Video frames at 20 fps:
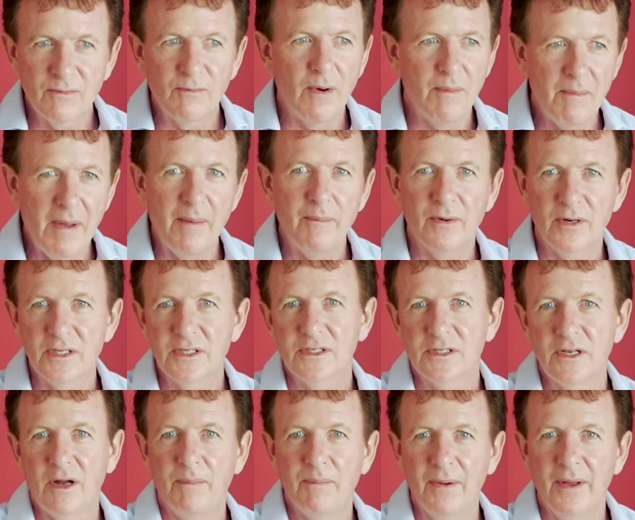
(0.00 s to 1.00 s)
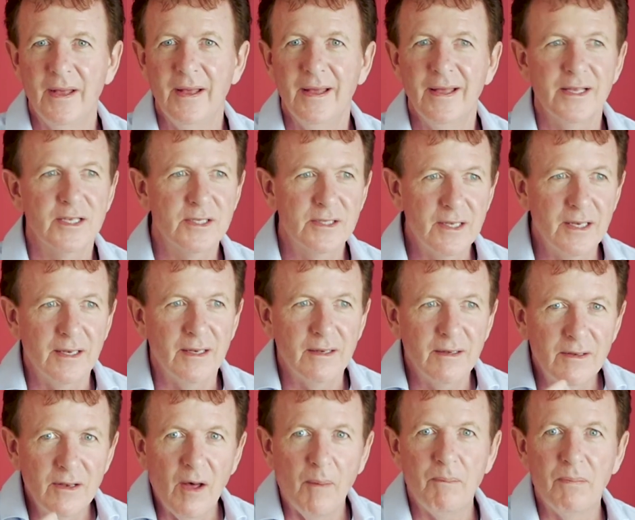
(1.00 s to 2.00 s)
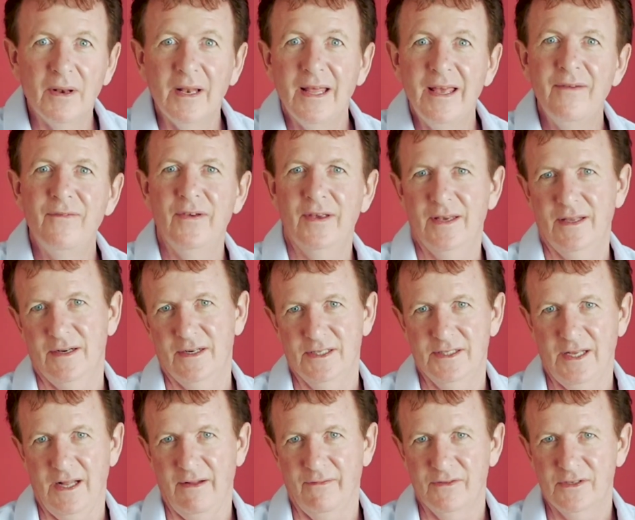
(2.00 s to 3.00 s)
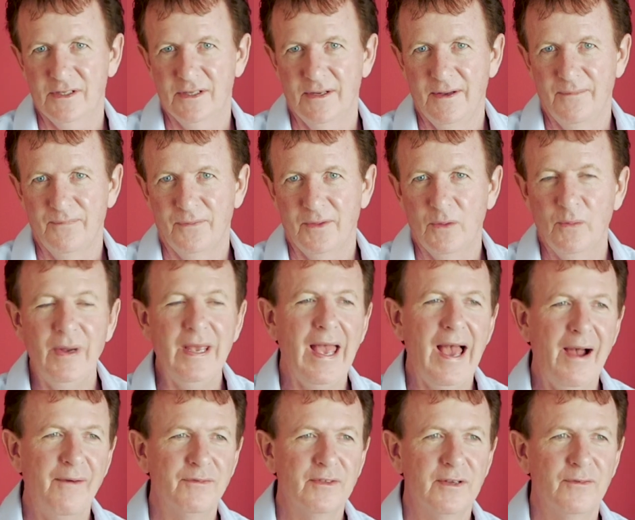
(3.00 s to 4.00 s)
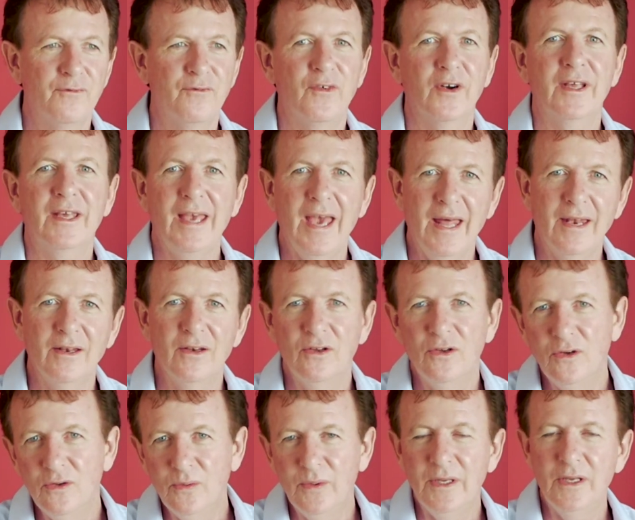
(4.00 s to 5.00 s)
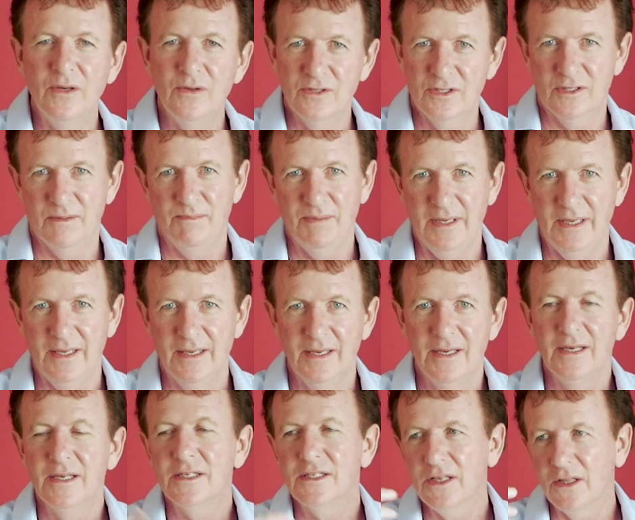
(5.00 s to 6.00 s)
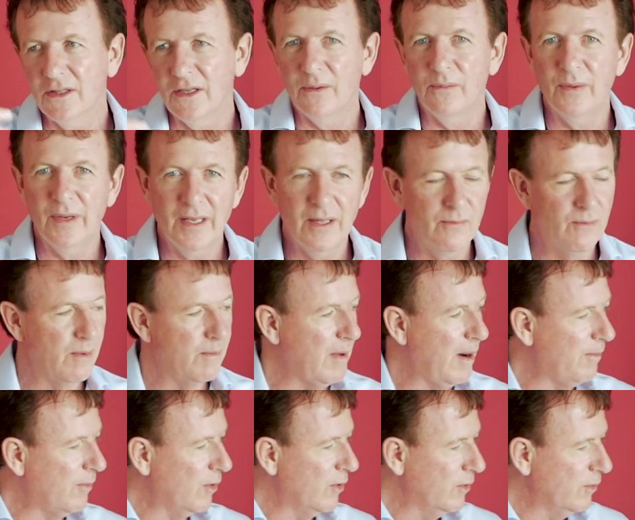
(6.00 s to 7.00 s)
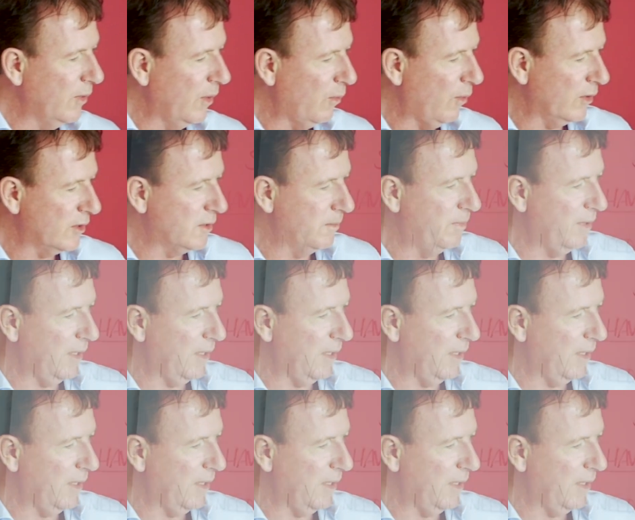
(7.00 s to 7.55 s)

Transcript: remember to stop not believing in ourselves. We have to forget who we used to be so that we can remember who we want to